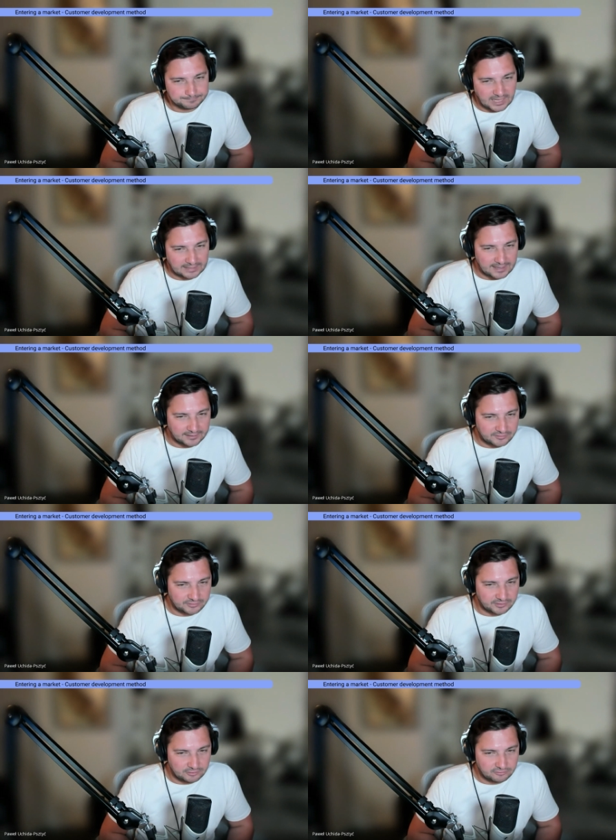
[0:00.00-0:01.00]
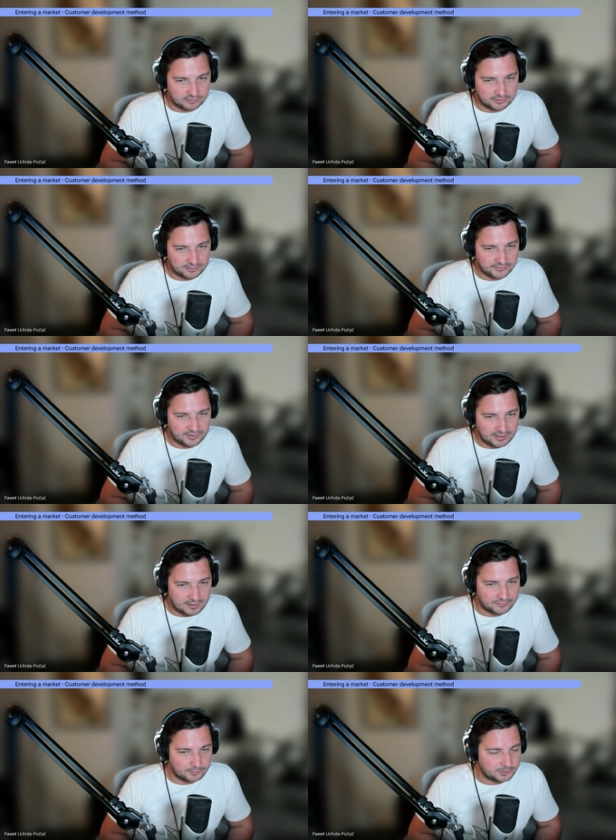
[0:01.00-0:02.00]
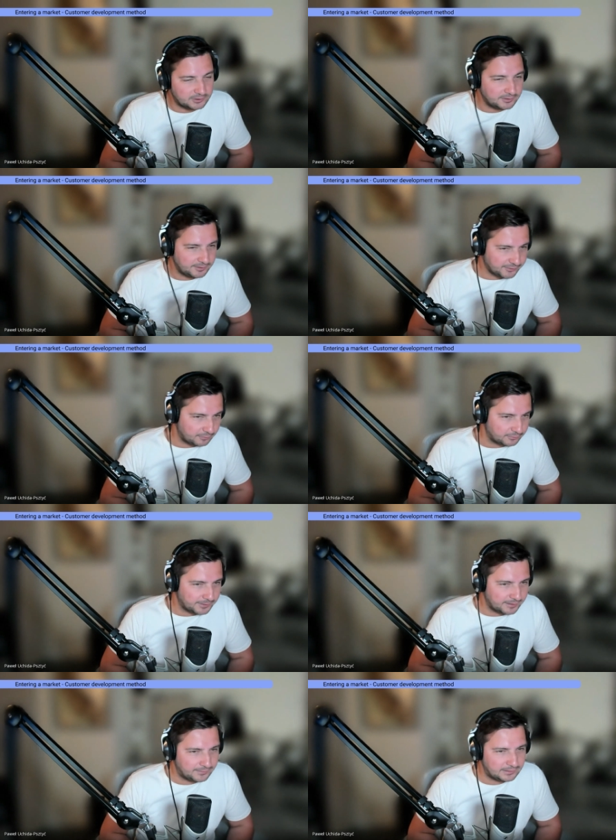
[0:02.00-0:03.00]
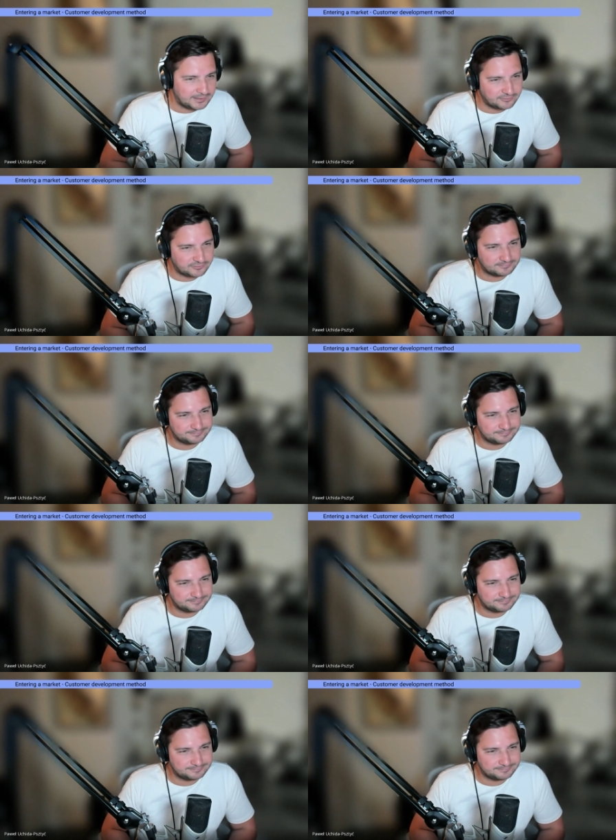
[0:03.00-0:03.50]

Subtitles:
And that's, in short, is the customer discovery and validation.